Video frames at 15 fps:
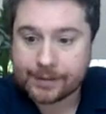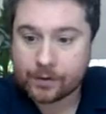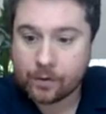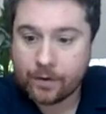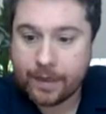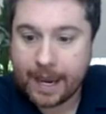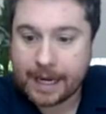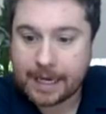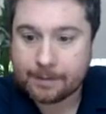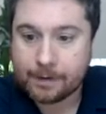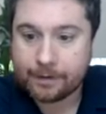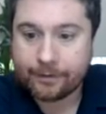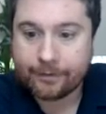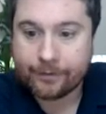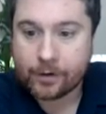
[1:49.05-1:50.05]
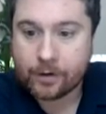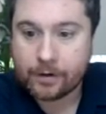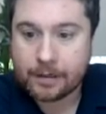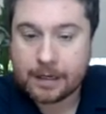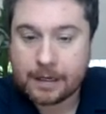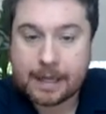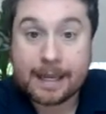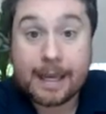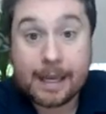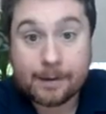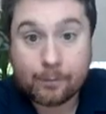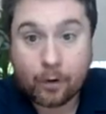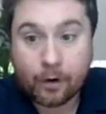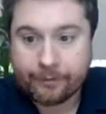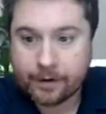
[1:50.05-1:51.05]
So all that can be viewed in
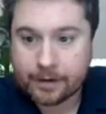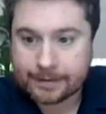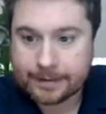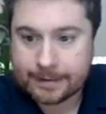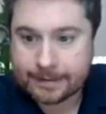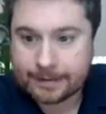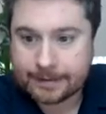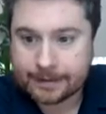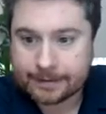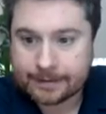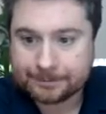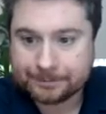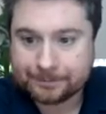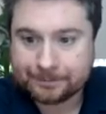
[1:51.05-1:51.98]
profile statistics.